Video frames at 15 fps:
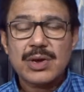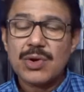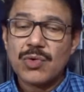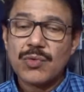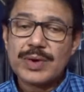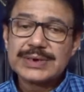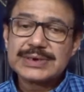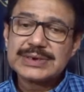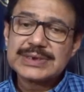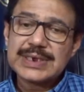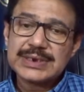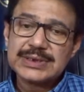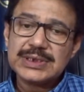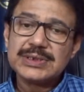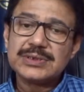What
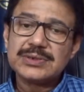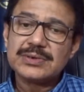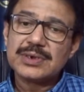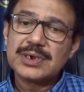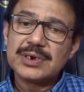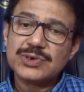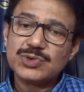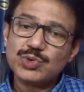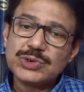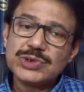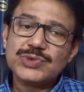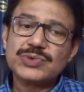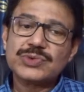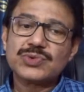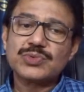strategies do you
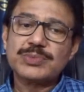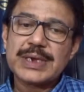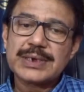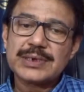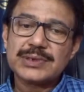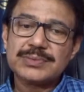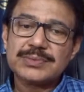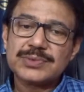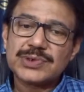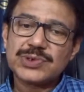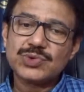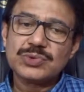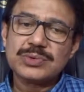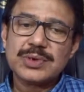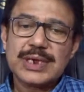use to make
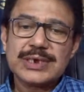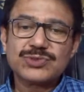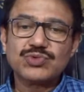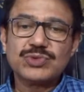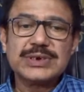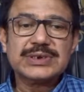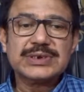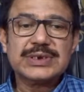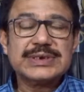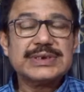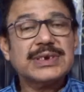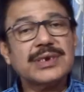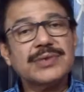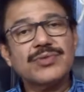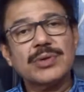sure students
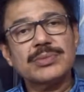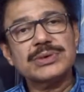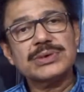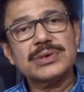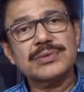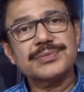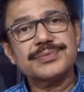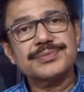retain information?